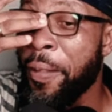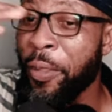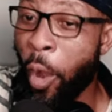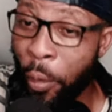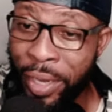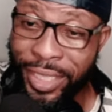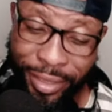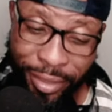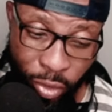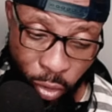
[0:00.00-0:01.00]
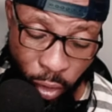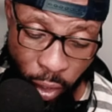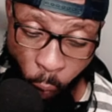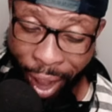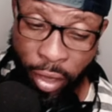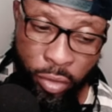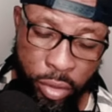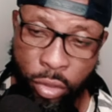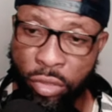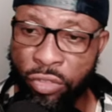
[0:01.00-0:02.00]
origin, you know, whilst,
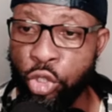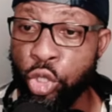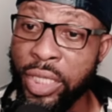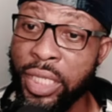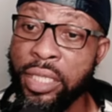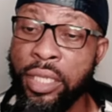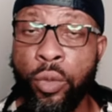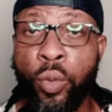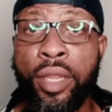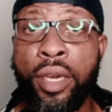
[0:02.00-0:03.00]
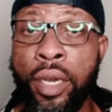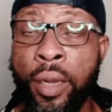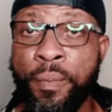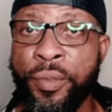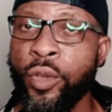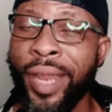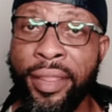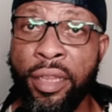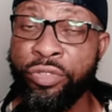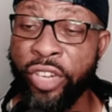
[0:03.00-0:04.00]
you know, infusing it with you know,
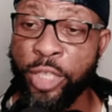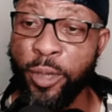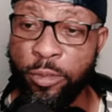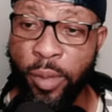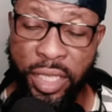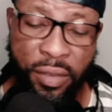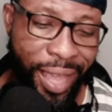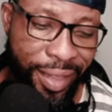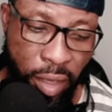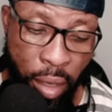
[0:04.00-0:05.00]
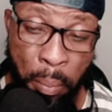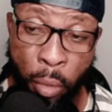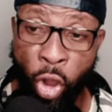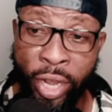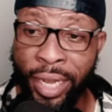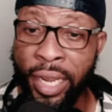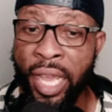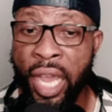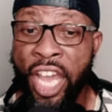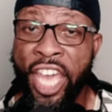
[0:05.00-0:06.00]
that fresh perspective, that modern
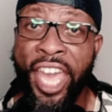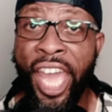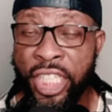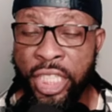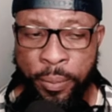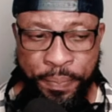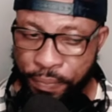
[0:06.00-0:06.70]
edge.